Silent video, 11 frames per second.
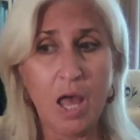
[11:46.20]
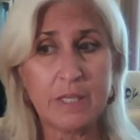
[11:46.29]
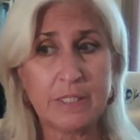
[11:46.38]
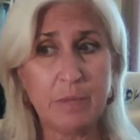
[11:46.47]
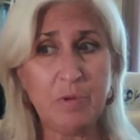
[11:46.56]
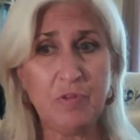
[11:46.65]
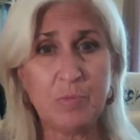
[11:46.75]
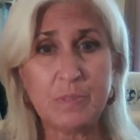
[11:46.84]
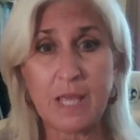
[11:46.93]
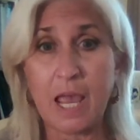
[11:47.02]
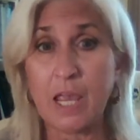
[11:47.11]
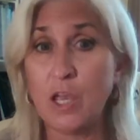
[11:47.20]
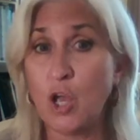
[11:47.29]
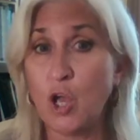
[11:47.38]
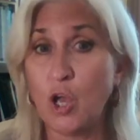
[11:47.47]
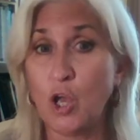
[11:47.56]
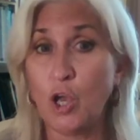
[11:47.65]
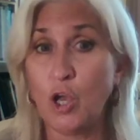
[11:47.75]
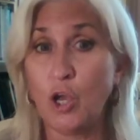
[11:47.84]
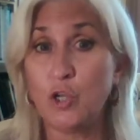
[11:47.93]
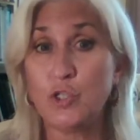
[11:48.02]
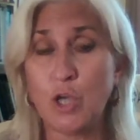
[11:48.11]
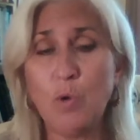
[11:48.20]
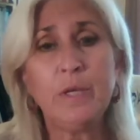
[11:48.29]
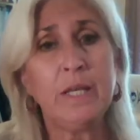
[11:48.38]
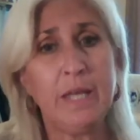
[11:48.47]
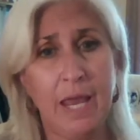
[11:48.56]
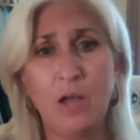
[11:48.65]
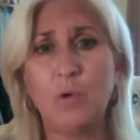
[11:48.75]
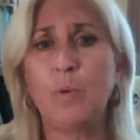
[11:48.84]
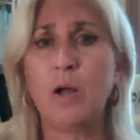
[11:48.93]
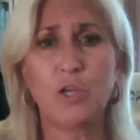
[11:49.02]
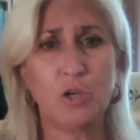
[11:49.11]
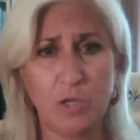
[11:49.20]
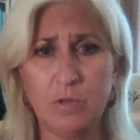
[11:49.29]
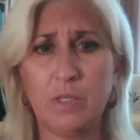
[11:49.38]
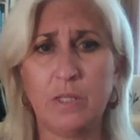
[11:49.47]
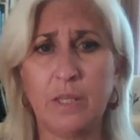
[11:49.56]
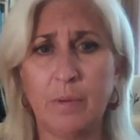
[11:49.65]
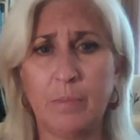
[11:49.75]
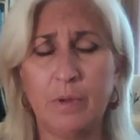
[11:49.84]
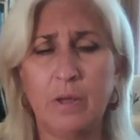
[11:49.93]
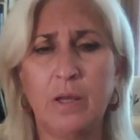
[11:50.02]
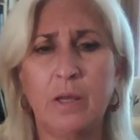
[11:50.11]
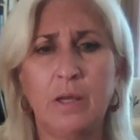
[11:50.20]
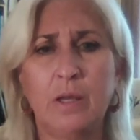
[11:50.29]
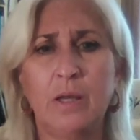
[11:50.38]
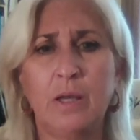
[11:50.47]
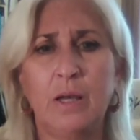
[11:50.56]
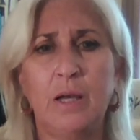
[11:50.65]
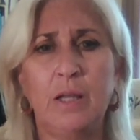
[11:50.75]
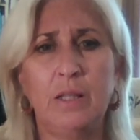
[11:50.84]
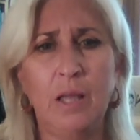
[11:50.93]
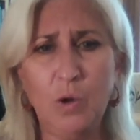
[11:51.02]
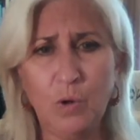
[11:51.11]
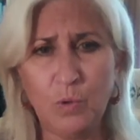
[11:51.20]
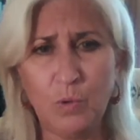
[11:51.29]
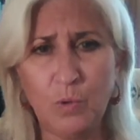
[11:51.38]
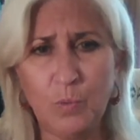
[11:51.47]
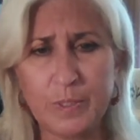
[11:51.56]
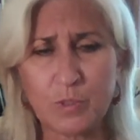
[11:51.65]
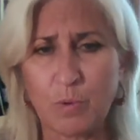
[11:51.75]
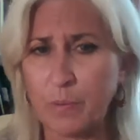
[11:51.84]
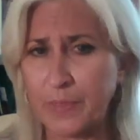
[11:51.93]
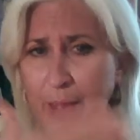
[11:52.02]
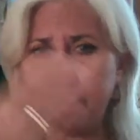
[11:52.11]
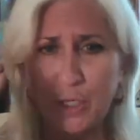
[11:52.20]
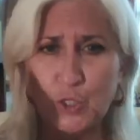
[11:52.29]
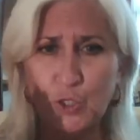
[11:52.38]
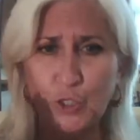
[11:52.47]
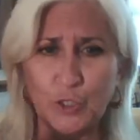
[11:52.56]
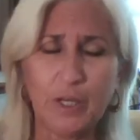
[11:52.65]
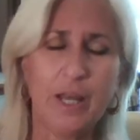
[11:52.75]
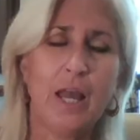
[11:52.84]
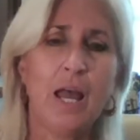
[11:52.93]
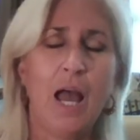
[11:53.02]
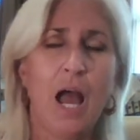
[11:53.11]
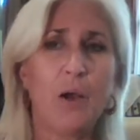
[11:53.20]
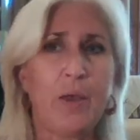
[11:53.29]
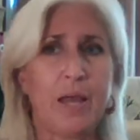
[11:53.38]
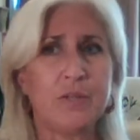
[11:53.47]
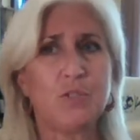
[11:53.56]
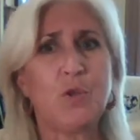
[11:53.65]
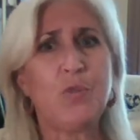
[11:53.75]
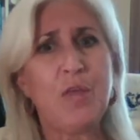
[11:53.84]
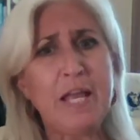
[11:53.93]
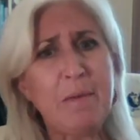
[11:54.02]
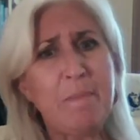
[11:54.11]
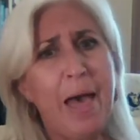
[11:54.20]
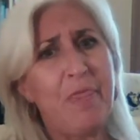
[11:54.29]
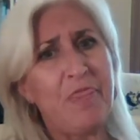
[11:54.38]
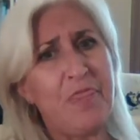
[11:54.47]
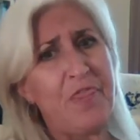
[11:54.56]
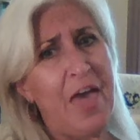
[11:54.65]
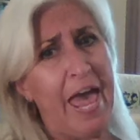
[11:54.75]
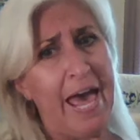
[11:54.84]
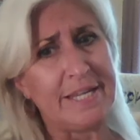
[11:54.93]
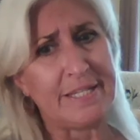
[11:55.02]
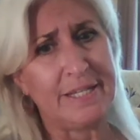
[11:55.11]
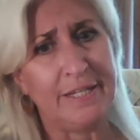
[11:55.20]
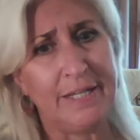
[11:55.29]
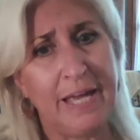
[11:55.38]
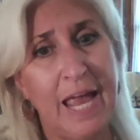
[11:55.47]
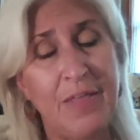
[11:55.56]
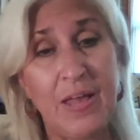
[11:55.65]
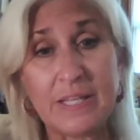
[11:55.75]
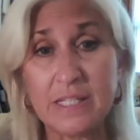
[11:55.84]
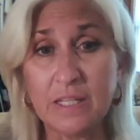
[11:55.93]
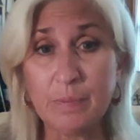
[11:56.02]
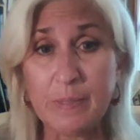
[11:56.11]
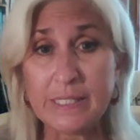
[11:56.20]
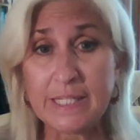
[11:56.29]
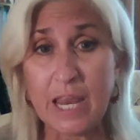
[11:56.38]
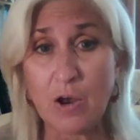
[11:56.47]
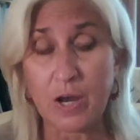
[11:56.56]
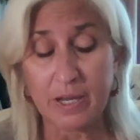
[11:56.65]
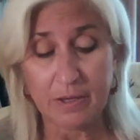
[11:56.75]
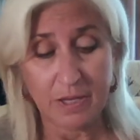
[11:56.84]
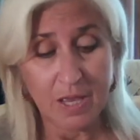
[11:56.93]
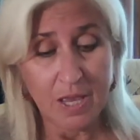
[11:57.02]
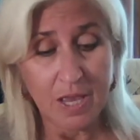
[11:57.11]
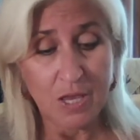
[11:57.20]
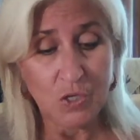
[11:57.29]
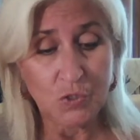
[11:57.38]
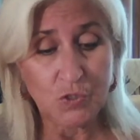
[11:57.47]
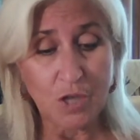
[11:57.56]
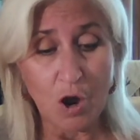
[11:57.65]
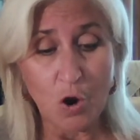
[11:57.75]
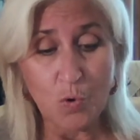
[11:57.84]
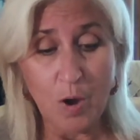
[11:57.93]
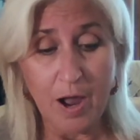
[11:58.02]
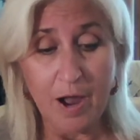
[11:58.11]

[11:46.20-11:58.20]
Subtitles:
Some of them say, don't inhale while you're using them. Hello, what's wrong with that picture? Okay, so think about that. And that's a little bit scary. So,